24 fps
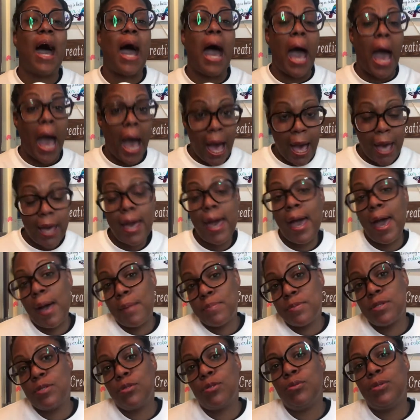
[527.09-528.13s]
I
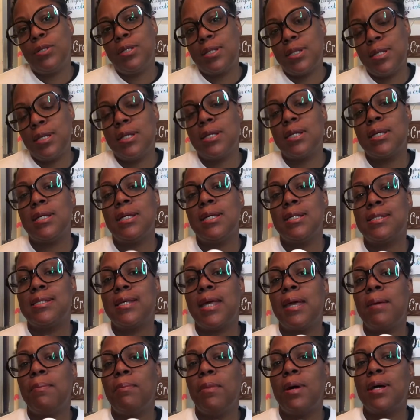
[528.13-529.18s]
absolutely think it's
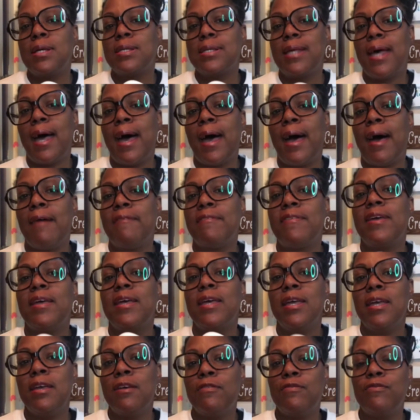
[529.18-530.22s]
a must-have
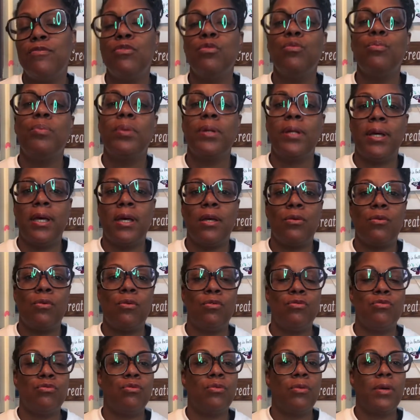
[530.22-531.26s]
if you plan
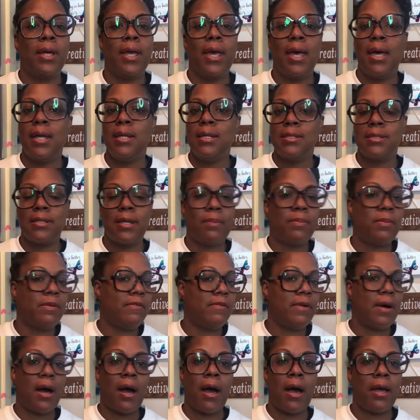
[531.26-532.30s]
on doing any type of
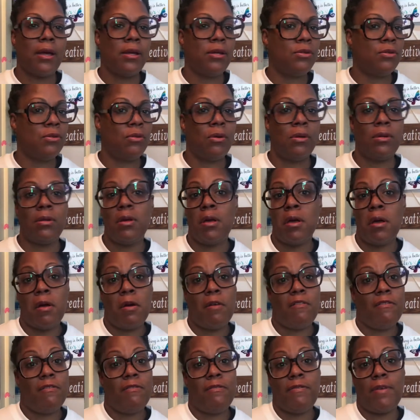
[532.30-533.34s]
iron-on
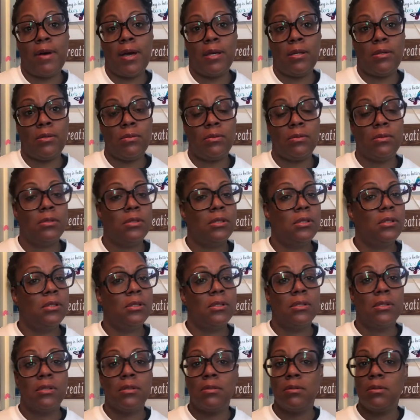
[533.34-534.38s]
vinyl
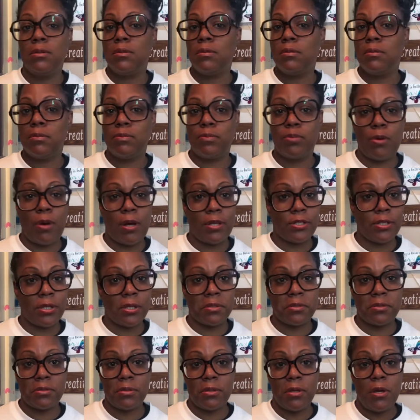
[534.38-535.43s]
project.
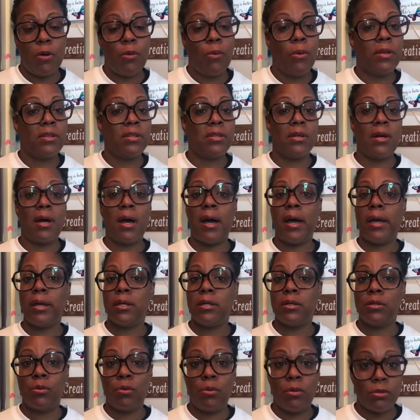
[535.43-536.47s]
Whether you're
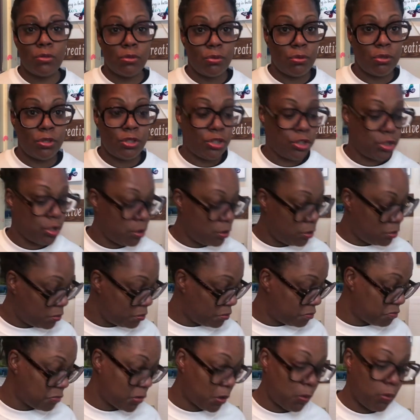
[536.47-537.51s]
ironing onto a shirt,
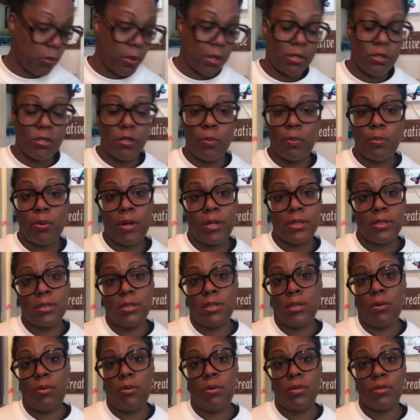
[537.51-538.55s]
whether you're
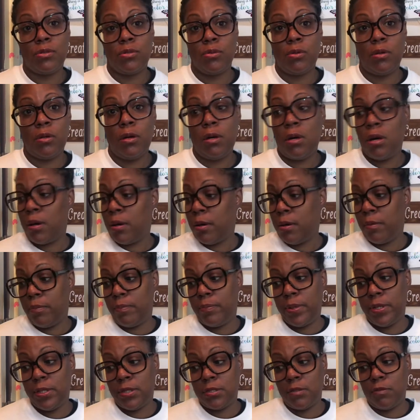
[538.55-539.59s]
pressing onto a
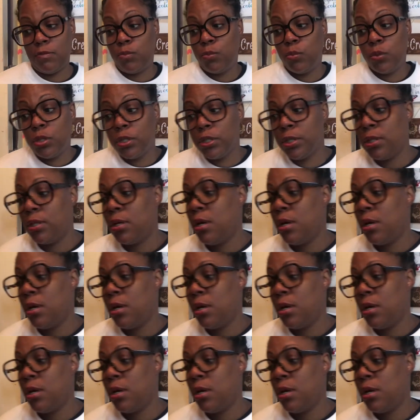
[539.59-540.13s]
piece of wood,